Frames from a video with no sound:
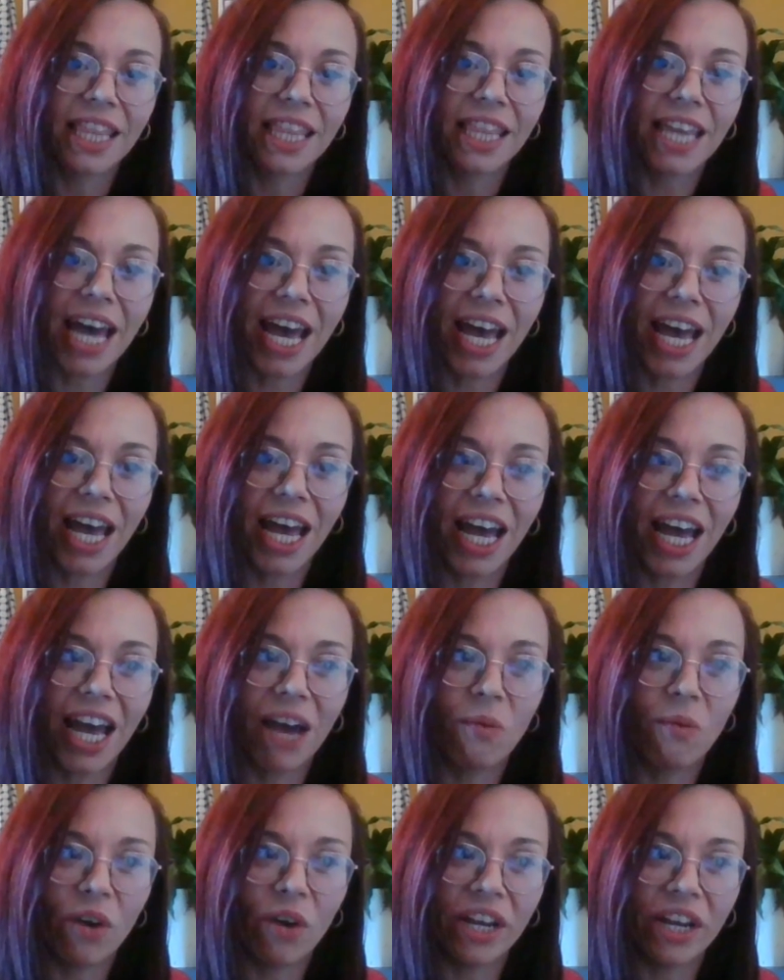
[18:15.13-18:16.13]
That
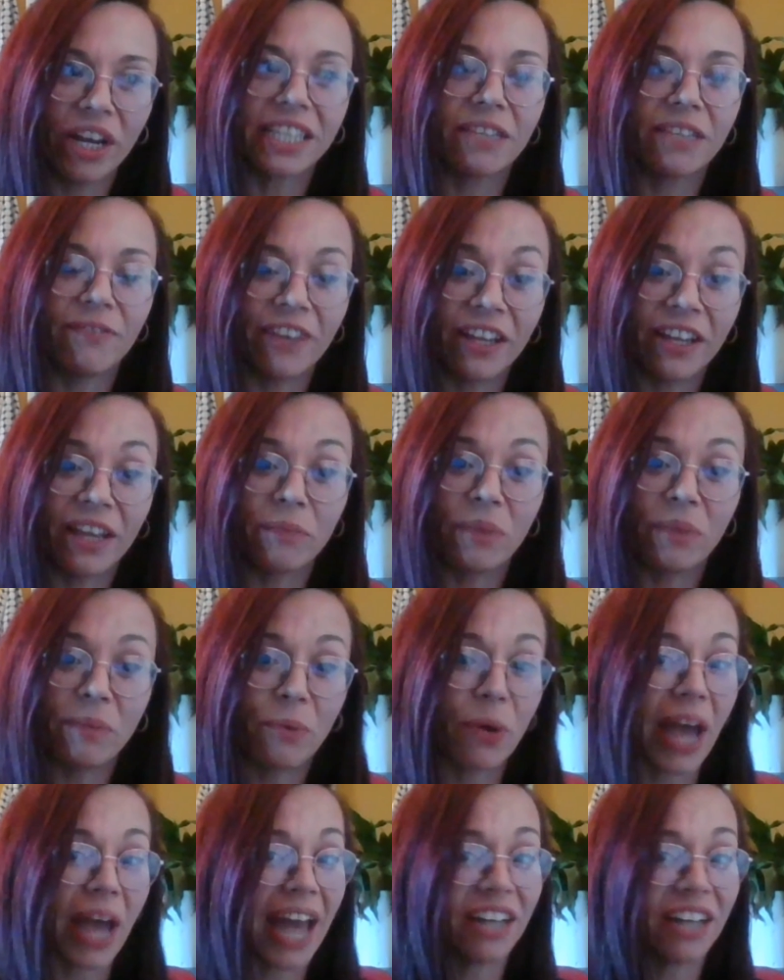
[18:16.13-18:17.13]
I want it to feel like
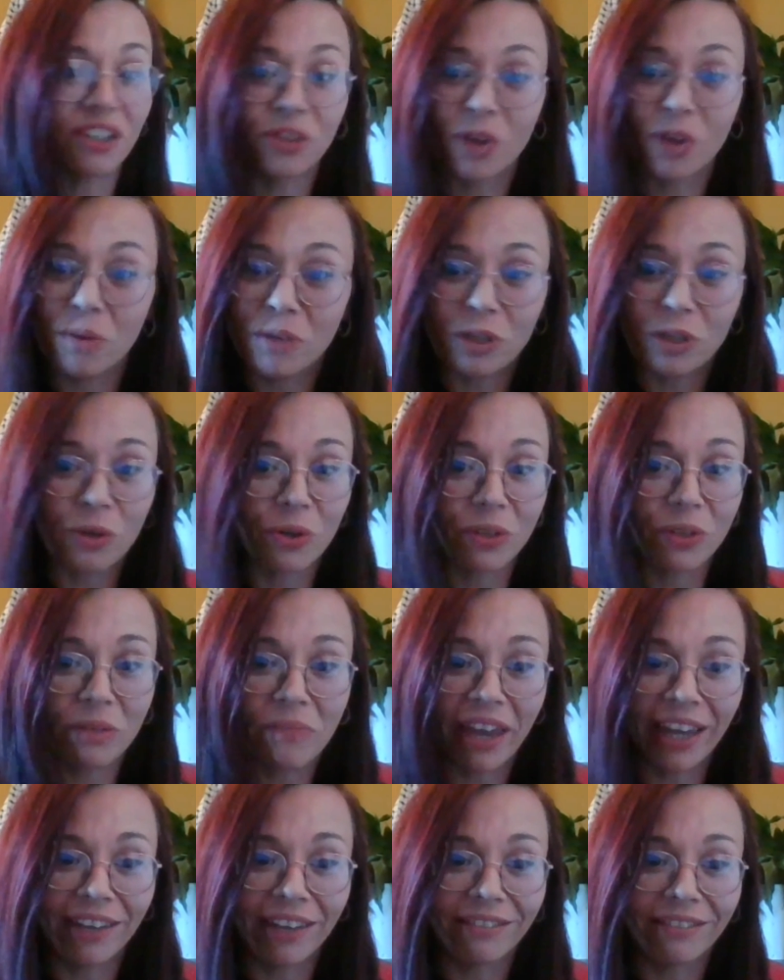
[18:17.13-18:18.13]
people can just come and talk to
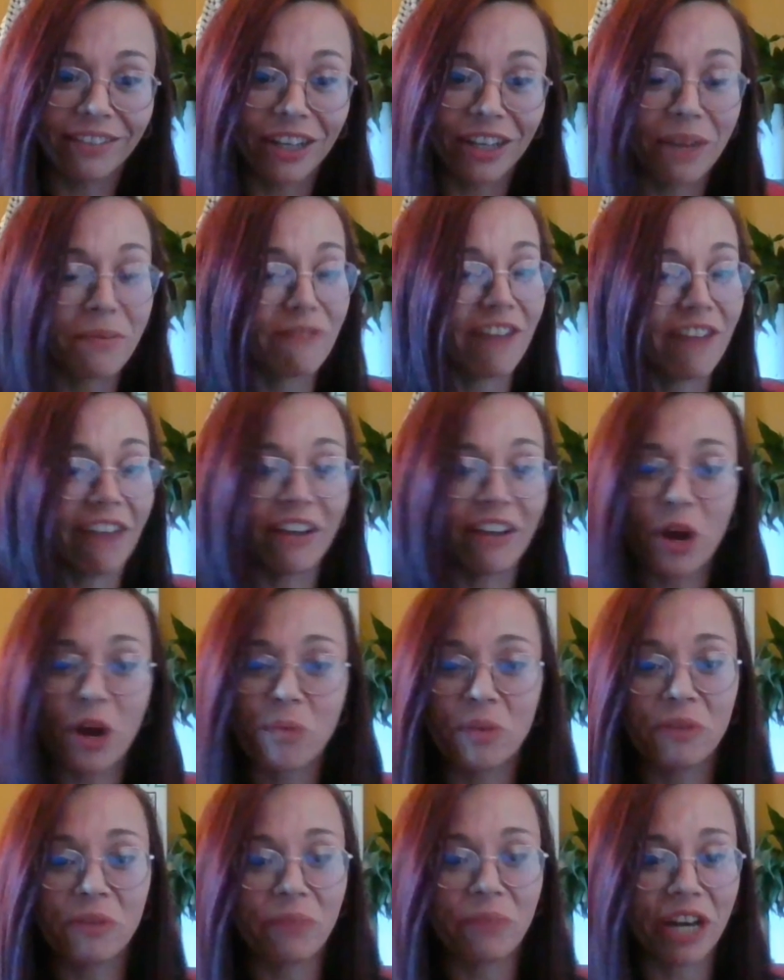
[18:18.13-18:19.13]
me. I'm a very
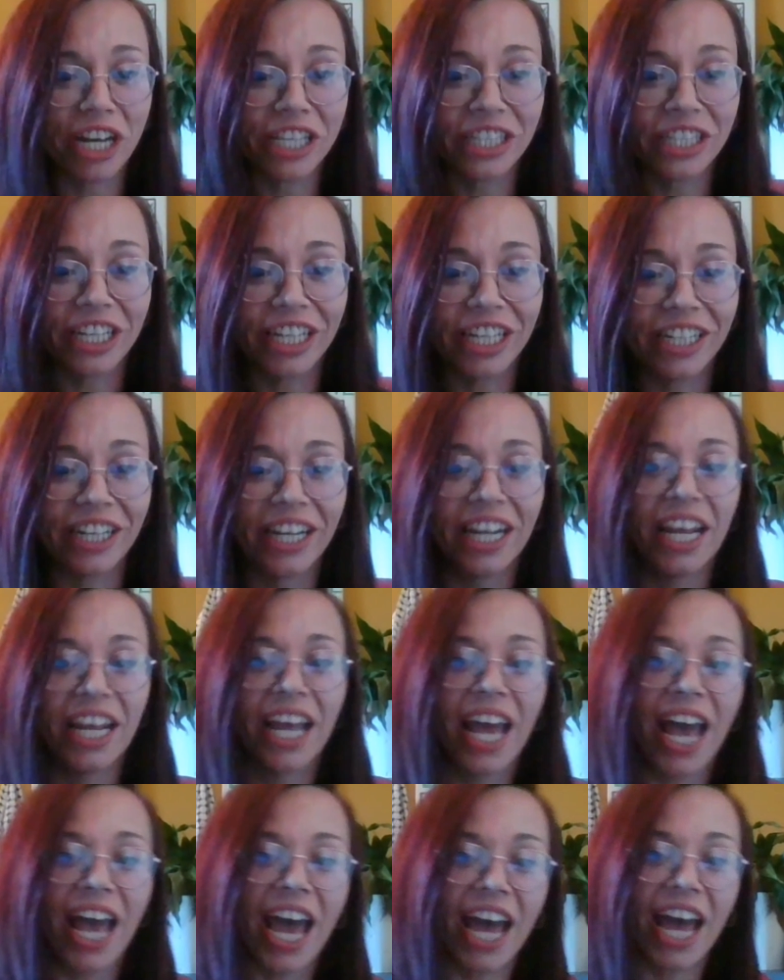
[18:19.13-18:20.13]
open person.
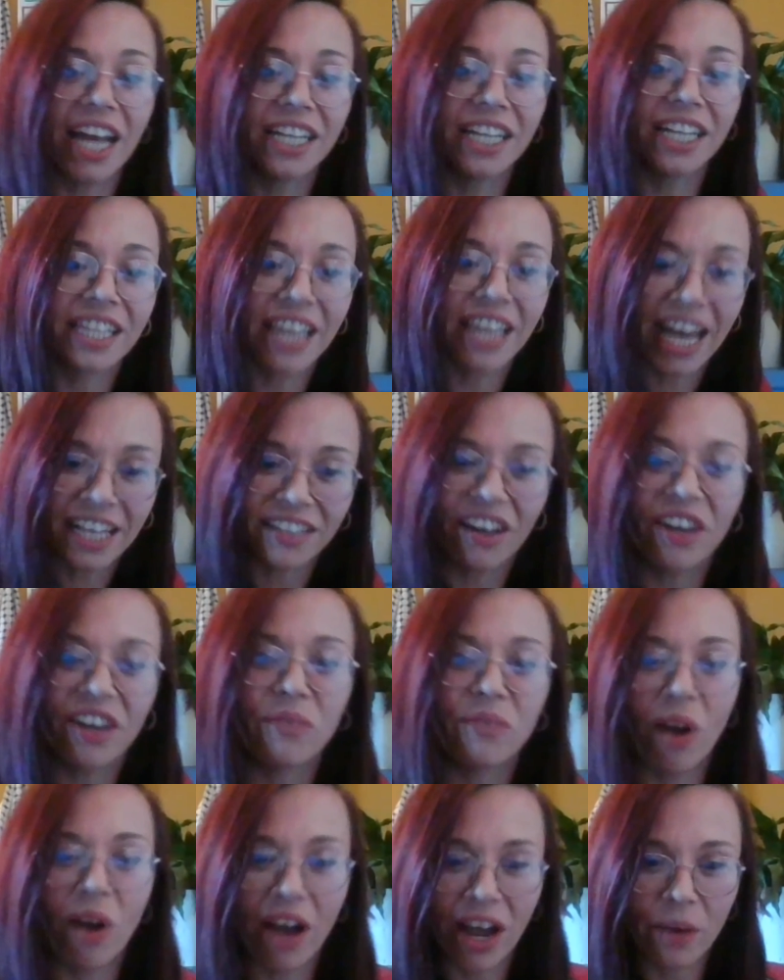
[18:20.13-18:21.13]
And that's kind of
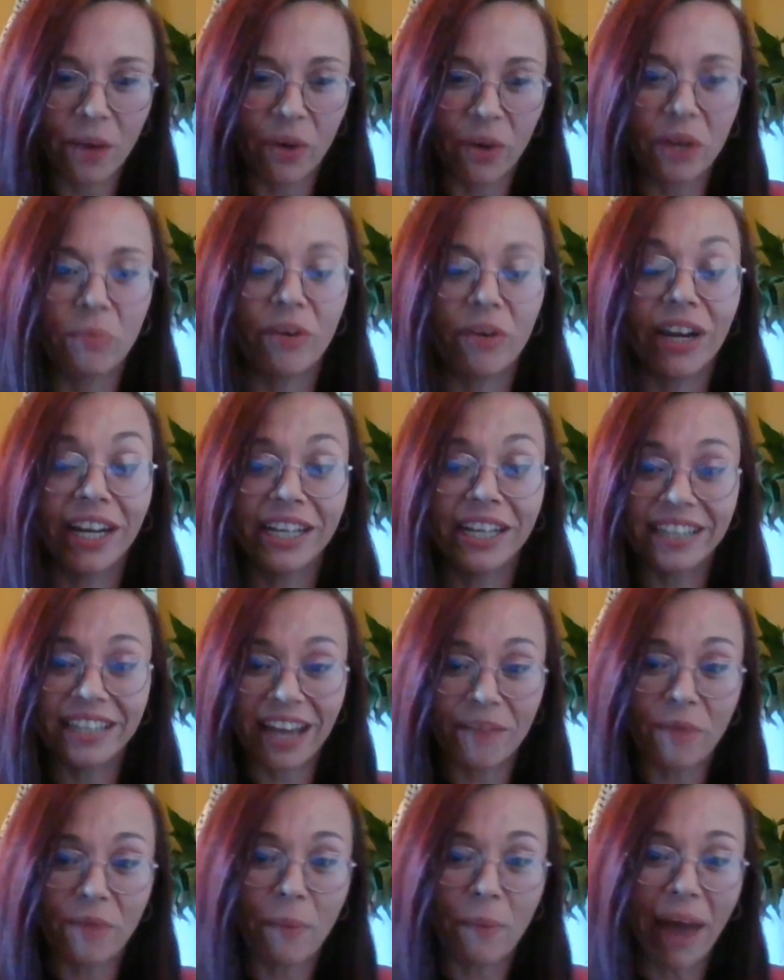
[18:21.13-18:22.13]
what I want to bring. I
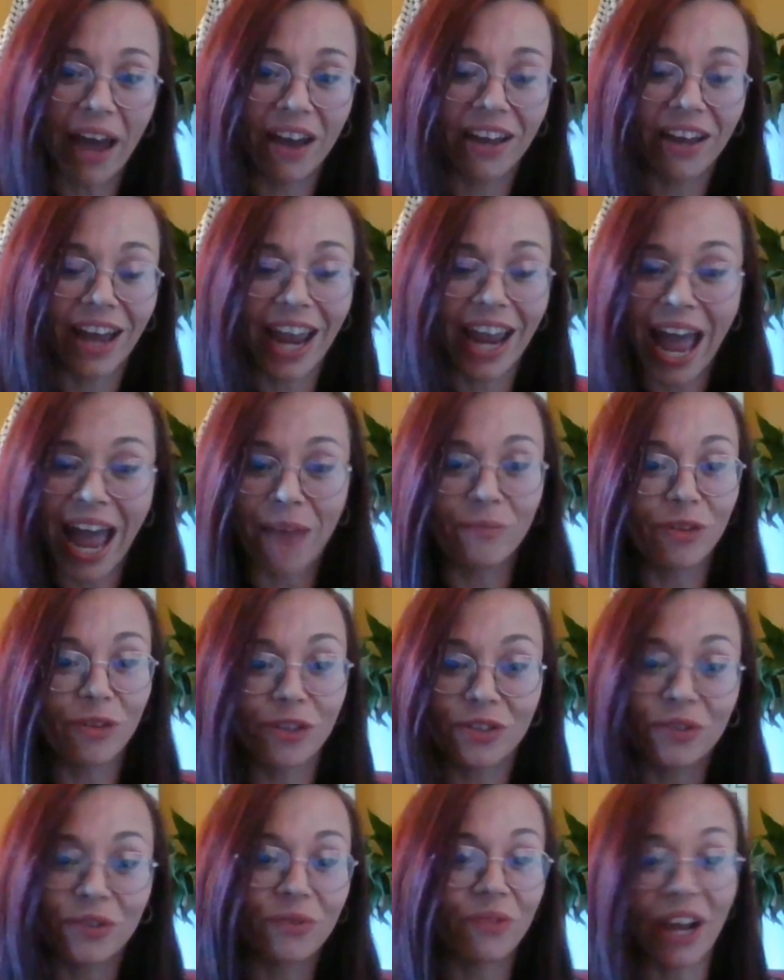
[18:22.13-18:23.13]
am
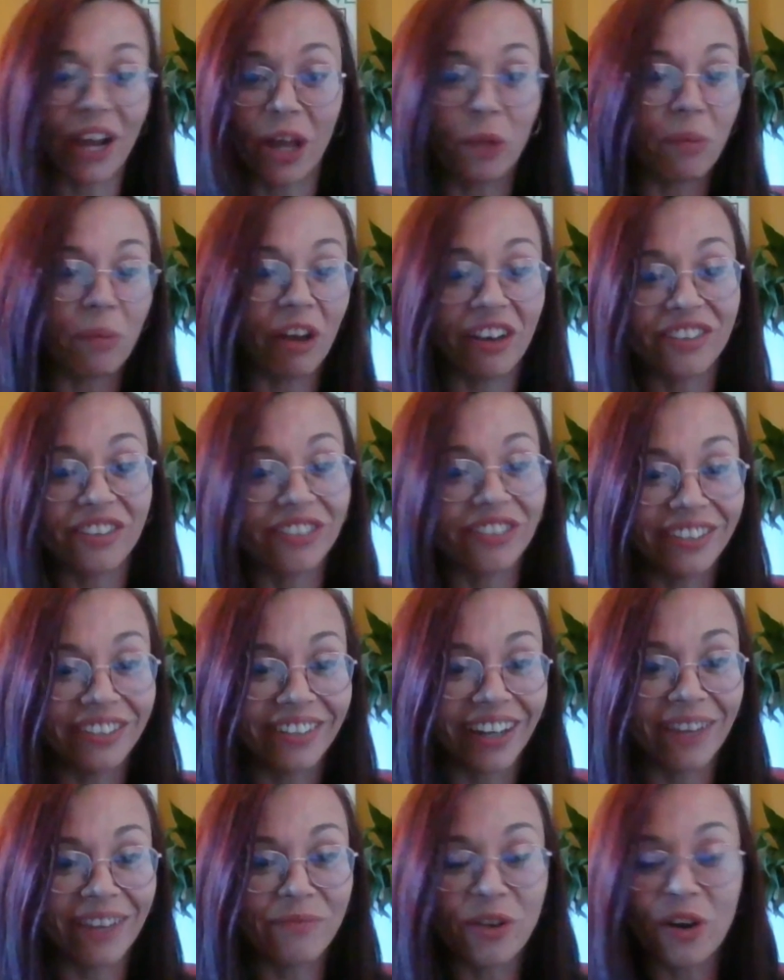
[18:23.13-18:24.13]
just a real
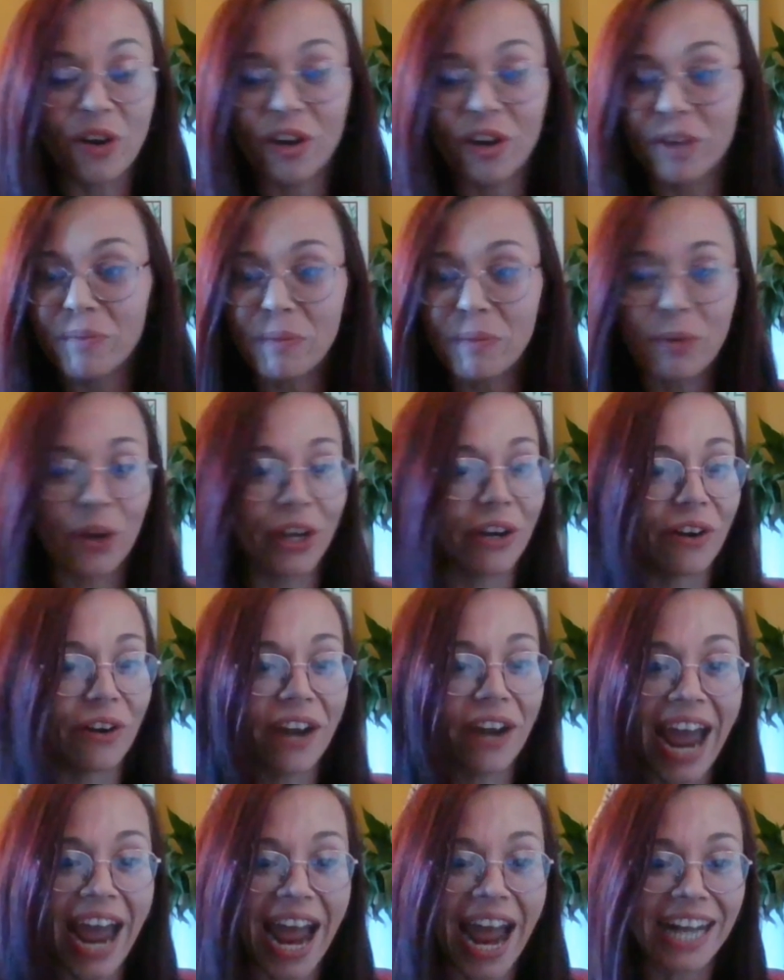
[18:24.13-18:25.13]
person. I'm not going to be putting on
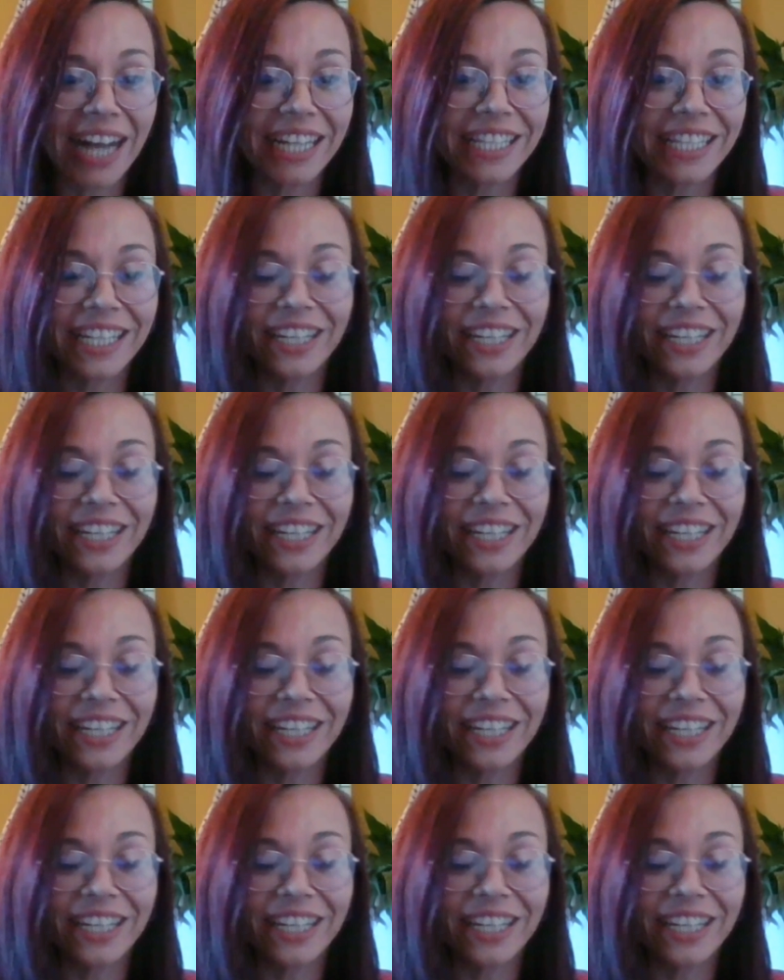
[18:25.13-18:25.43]
an act.